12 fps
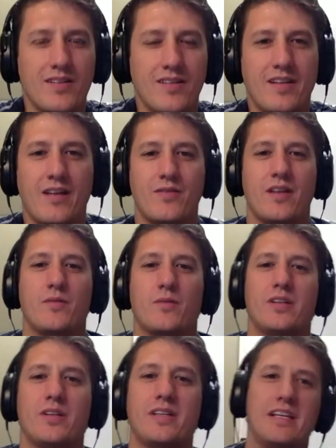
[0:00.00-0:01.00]
That
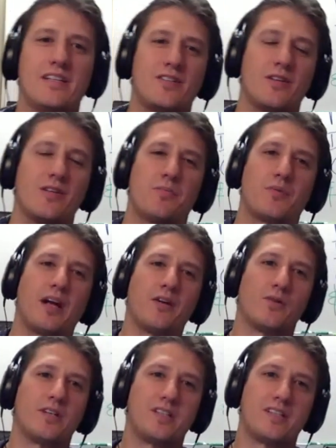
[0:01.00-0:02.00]
really leads to the
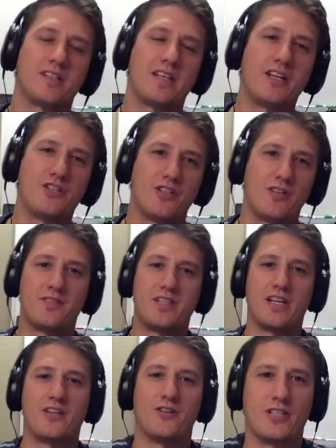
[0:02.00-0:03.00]
prioritization
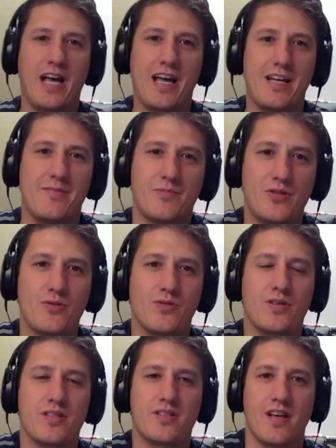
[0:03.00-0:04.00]
of your time too,
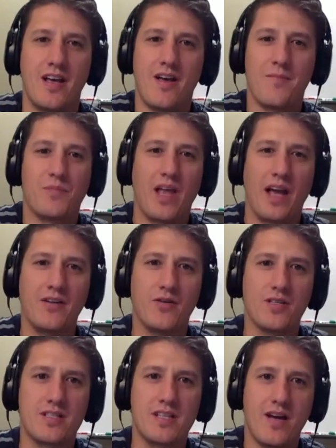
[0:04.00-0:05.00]
because I
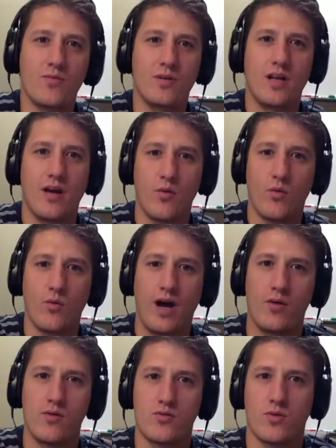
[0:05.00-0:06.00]
noticed that when I
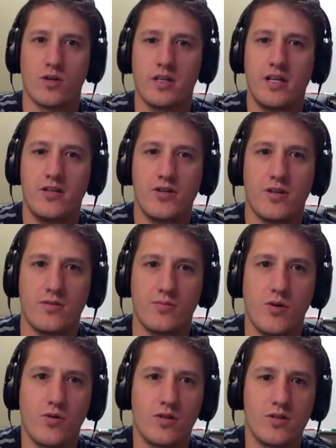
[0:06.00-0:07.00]
was working at General
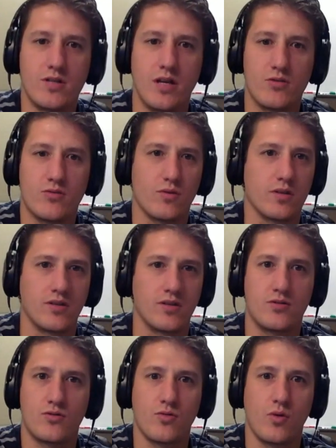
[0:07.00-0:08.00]
Motors, I was working
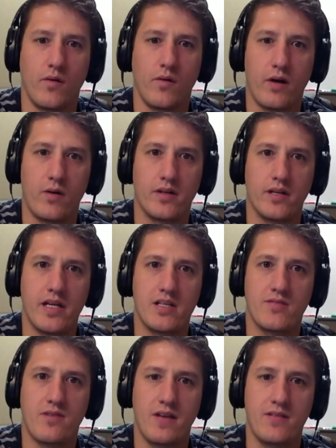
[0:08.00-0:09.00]
12-hour days,
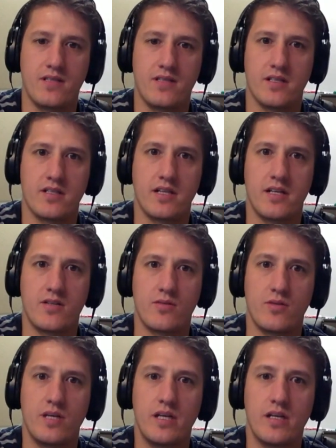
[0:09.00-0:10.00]
5 to 6 days a
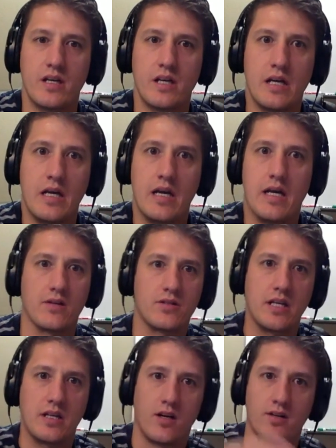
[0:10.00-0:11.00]
week, and I was
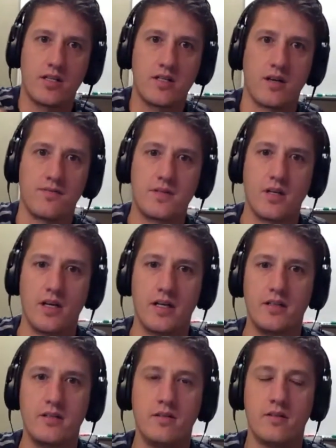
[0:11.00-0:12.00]
getting all this stuff
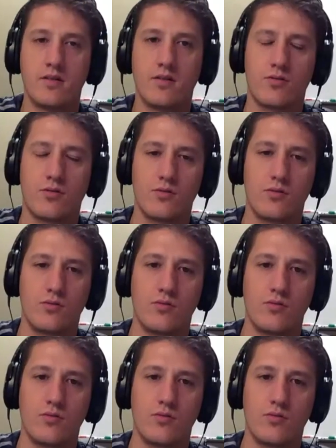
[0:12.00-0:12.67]
done through,